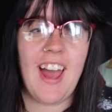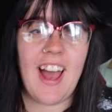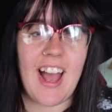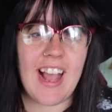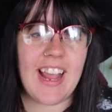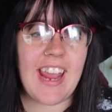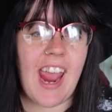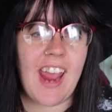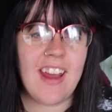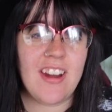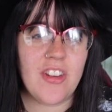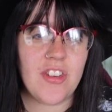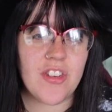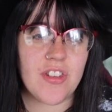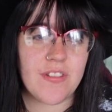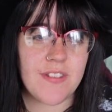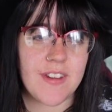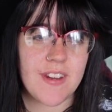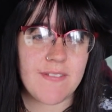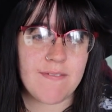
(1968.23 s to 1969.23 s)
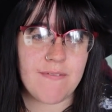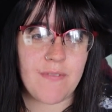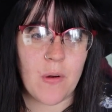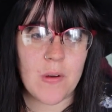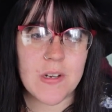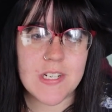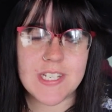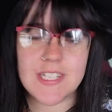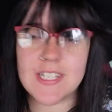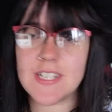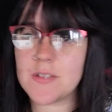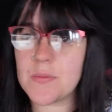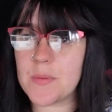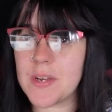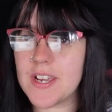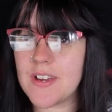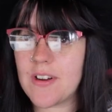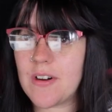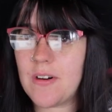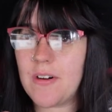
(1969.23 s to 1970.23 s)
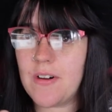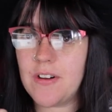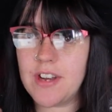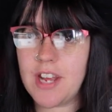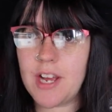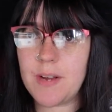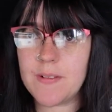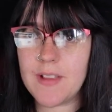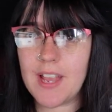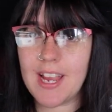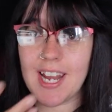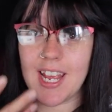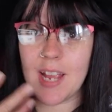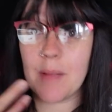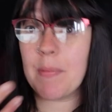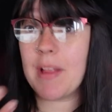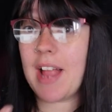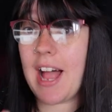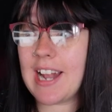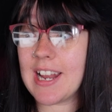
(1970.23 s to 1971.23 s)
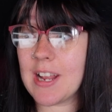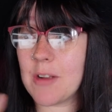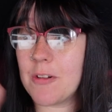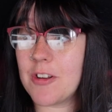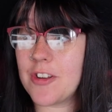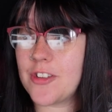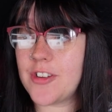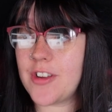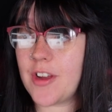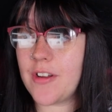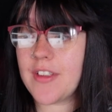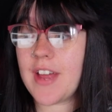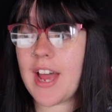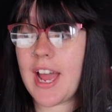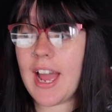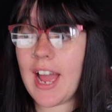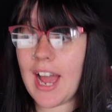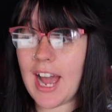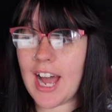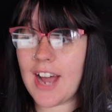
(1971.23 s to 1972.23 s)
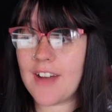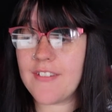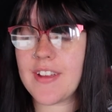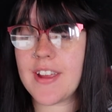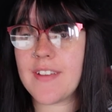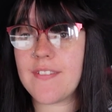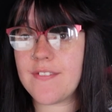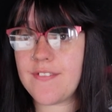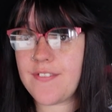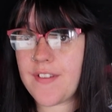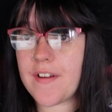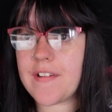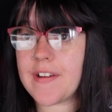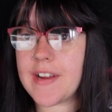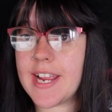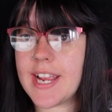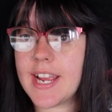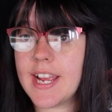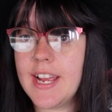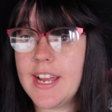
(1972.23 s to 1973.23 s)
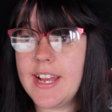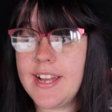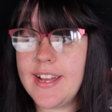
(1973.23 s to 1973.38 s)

I kind of just focused this week on outlining and planning, which now that I have a very,